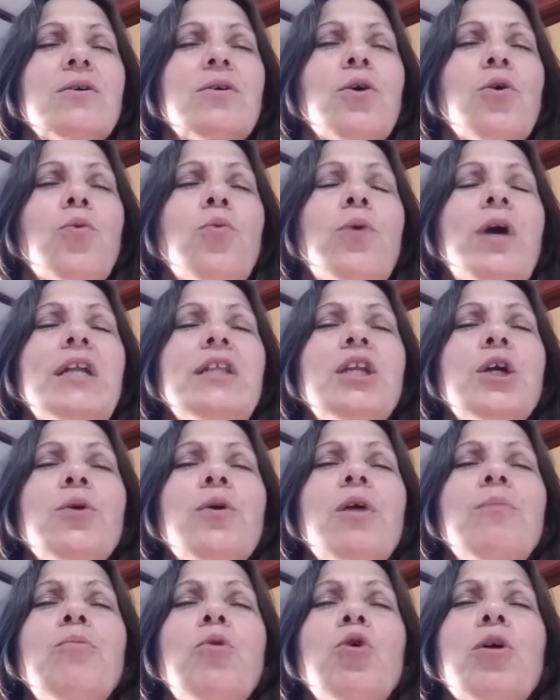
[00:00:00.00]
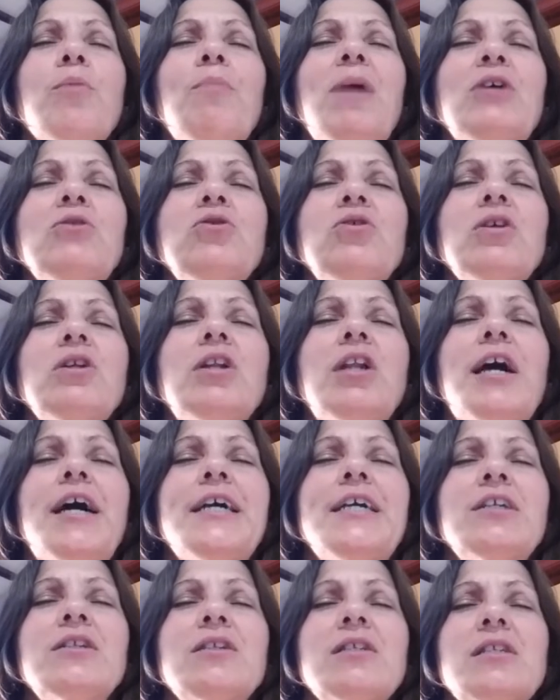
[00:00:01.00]
When there are more mountain
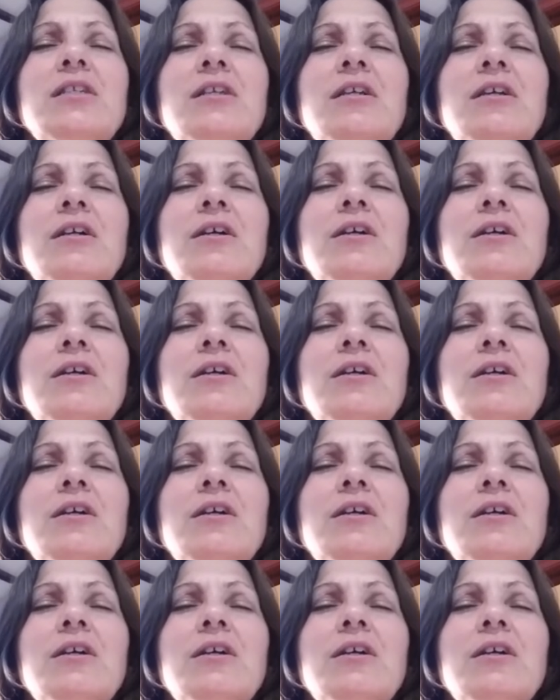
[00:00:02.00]
lions,